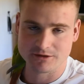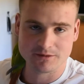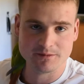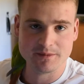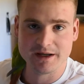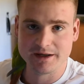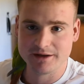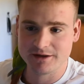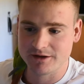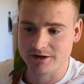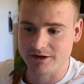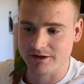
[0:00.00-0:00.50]
or
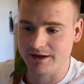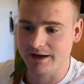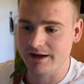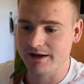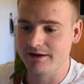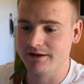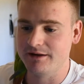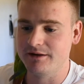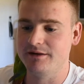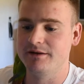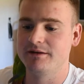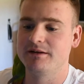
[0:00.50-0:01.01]
may not,
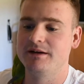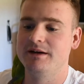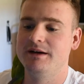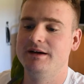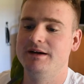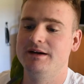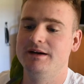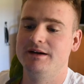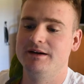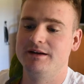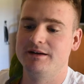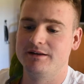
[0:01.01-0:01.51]
and
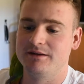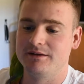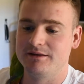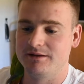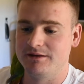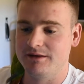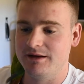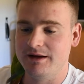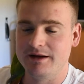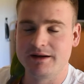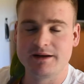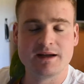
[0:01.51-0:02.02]

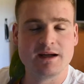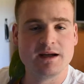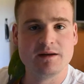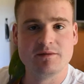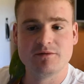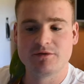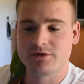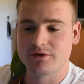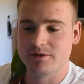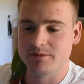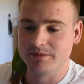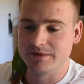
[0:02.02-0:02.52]
it
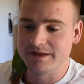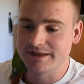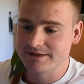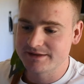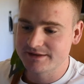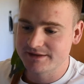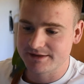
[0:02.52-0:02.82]
came from this